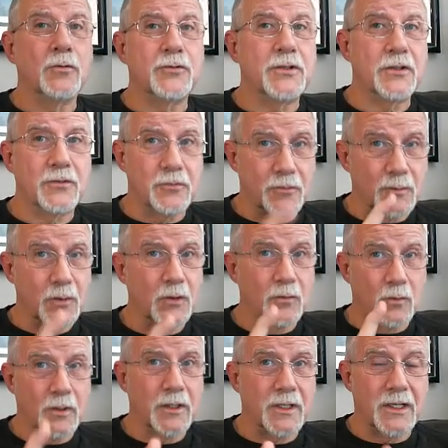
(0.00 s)
it won't just
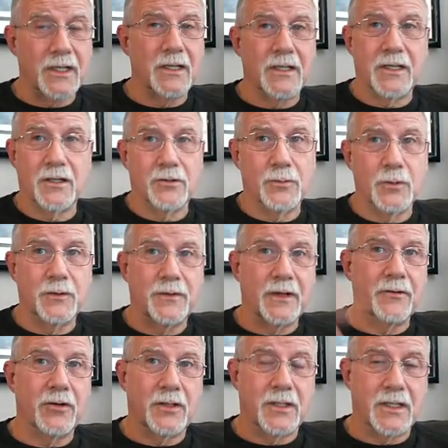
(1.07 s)
remove one highlight, it'll
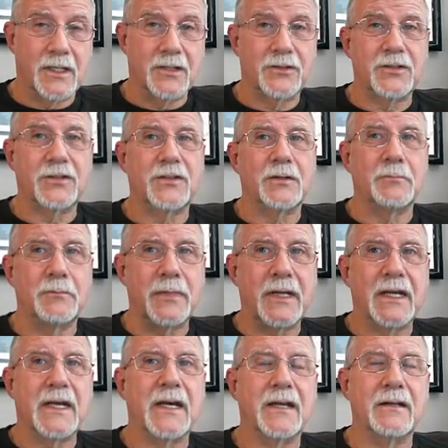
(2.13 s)
remove everything. It's
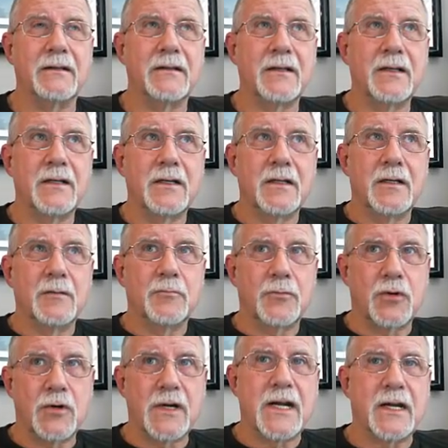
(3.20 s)
just a bad
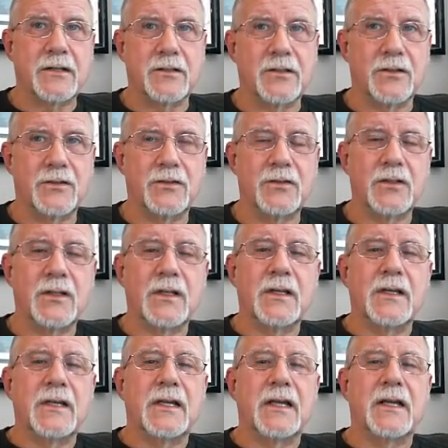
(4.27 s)

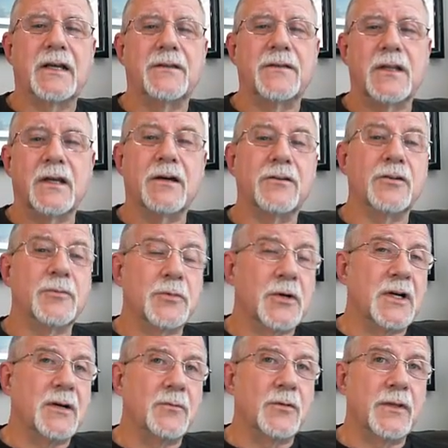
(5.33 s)
practice. And the
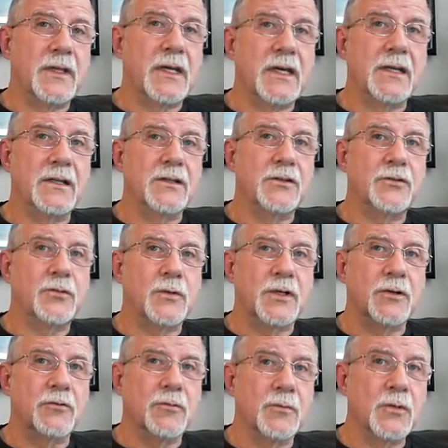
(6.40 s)
other problem with that
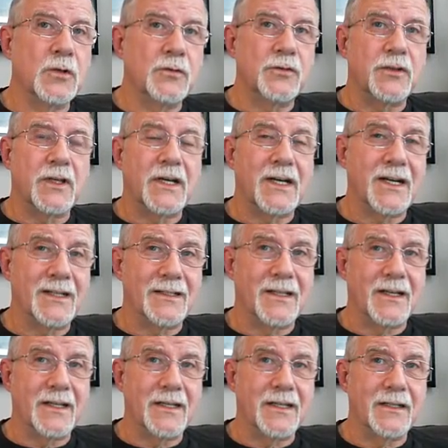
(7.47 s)
is when it removes the
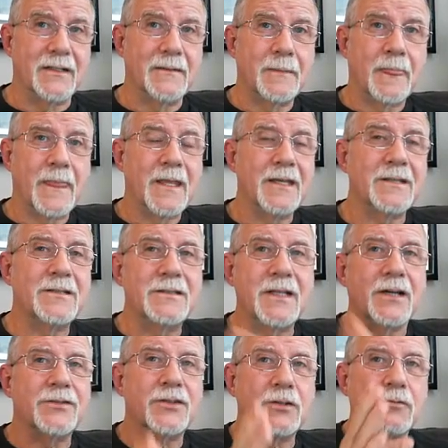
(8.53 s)
highlighting,
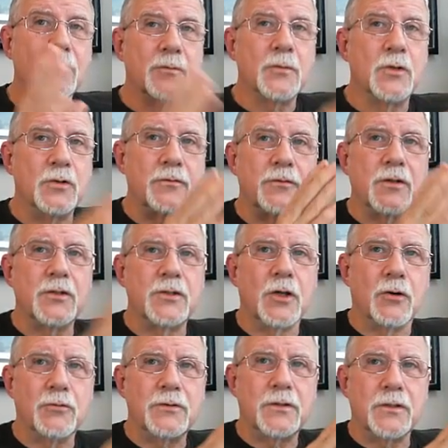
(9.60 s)
it doesn't
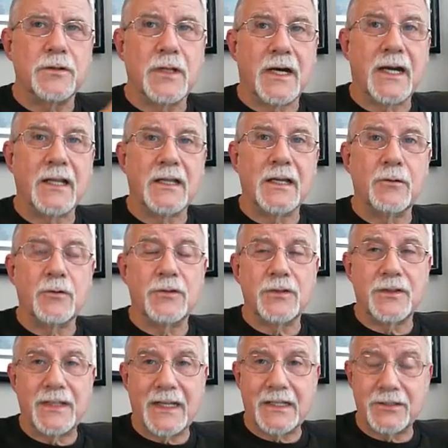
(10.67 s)
remove the note that the
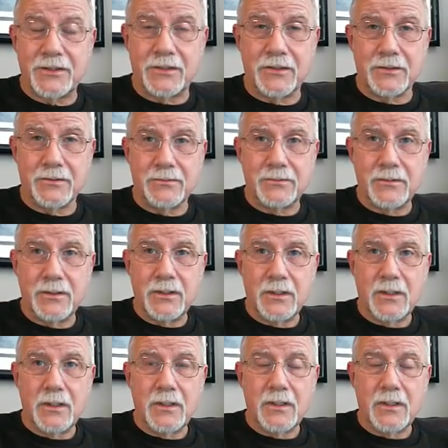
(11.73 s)
highlight was attached to,